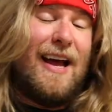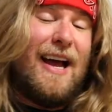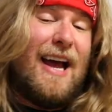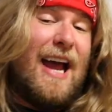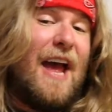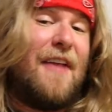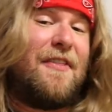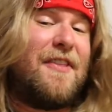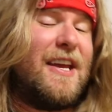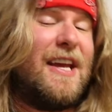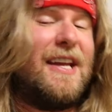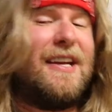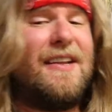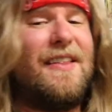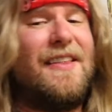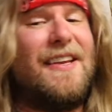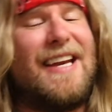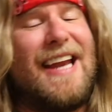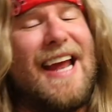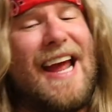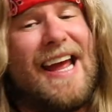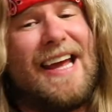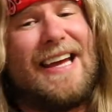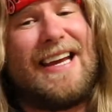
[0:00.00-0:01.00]
At the end of the
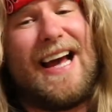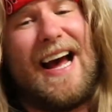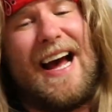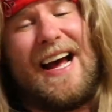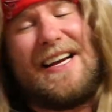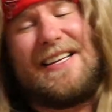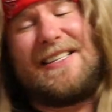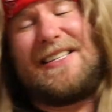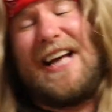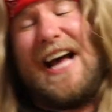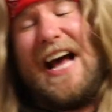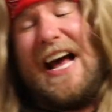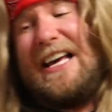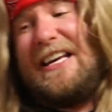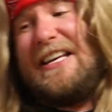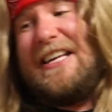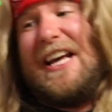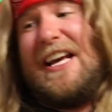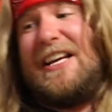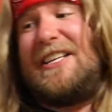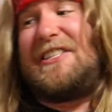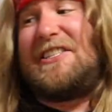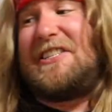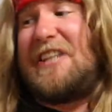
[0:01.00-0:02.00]
day, guys, I
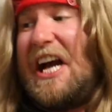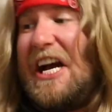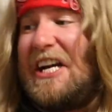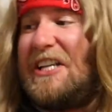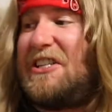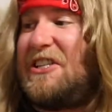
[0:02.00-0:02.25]
guess I